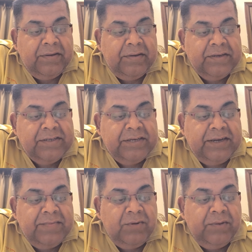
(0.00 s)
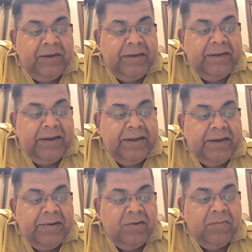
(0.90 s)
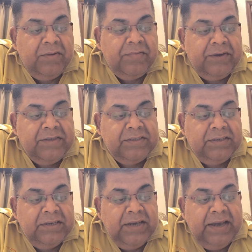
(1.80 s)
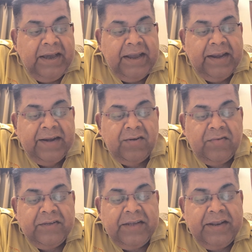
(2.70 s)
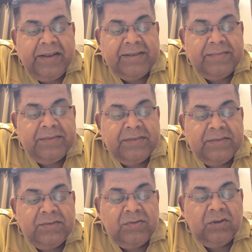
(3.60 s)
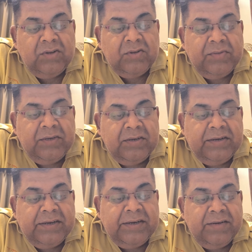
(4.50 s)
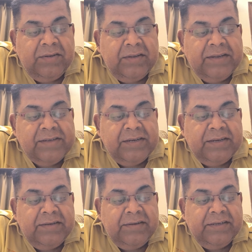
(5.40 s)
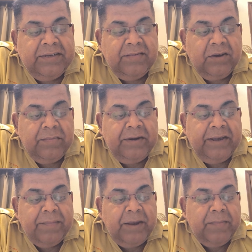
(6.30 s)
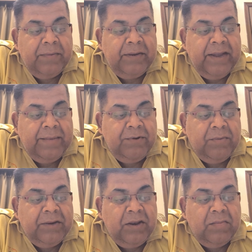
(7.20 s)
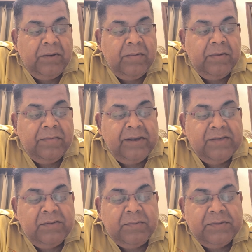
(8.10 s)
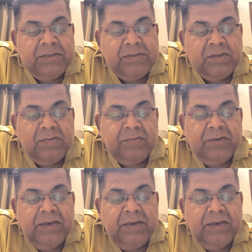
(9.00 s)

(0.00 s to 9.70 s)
restricted mobility and tend to be fixed. And retrovaginal examination should also be conducted on the ascertain involvement and palpable abdominal or pelvic mass with presence of